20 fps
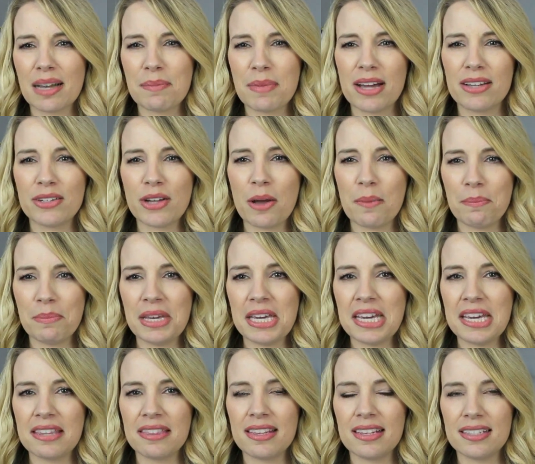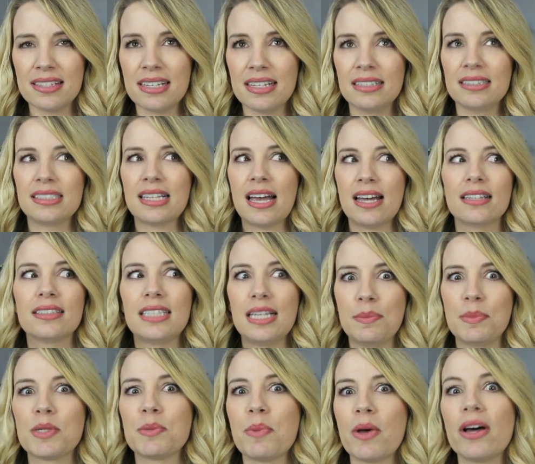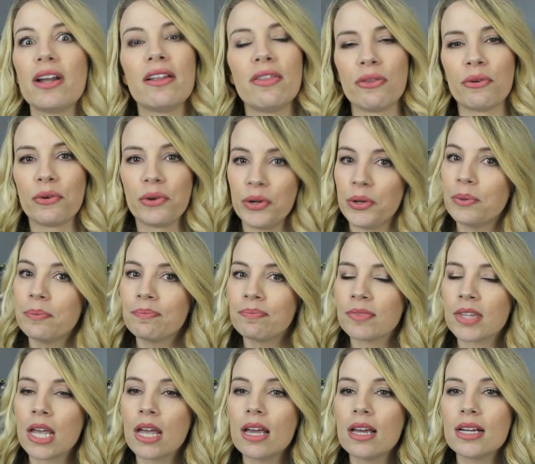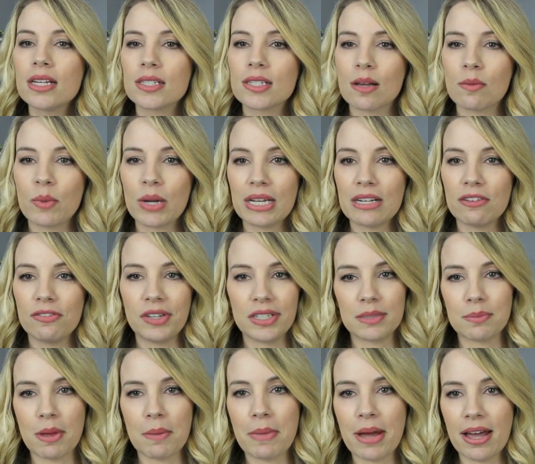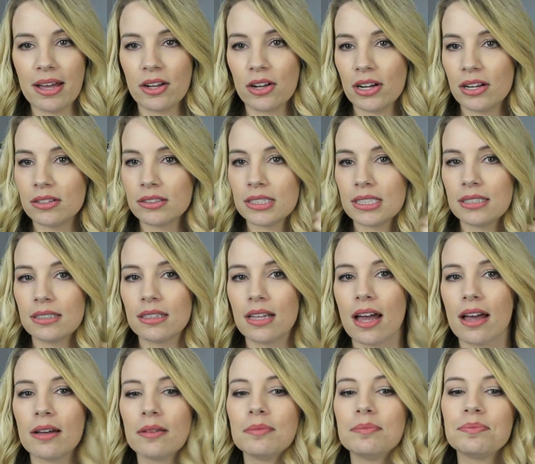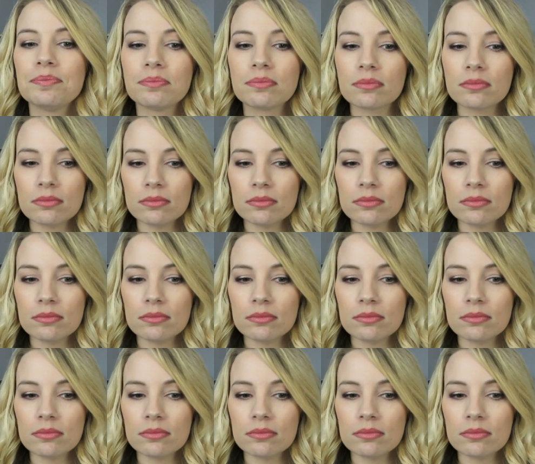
I might not be in this exact same spot in the room, so I'm waiting to fix my background to, um,